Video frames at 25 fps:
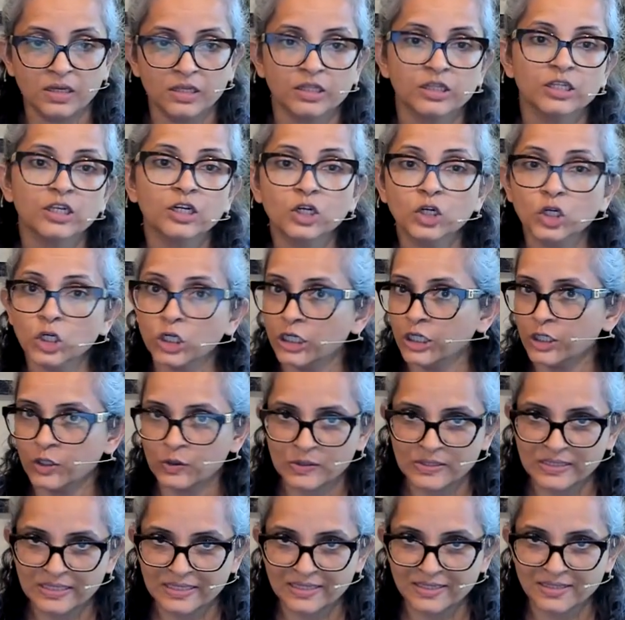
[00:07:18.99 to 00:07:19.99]
The good
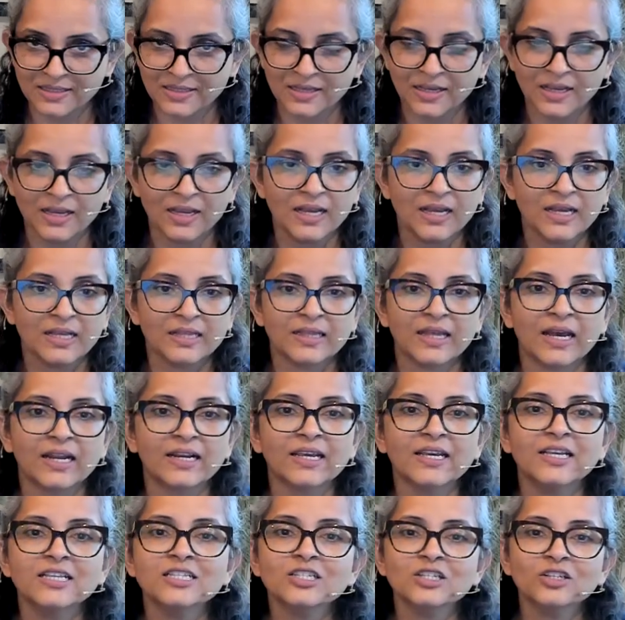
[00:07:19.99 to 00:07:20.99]
news is that
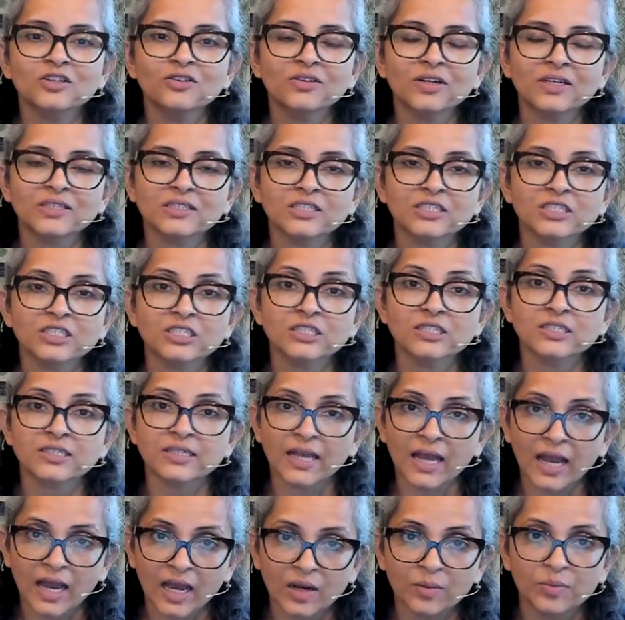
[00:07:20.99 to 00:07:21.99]
insulin resistance
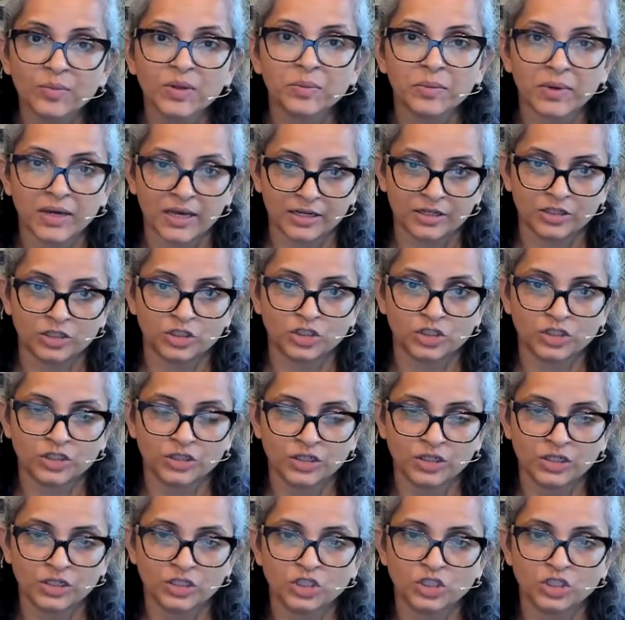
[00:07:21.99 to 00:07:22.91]
can be managed.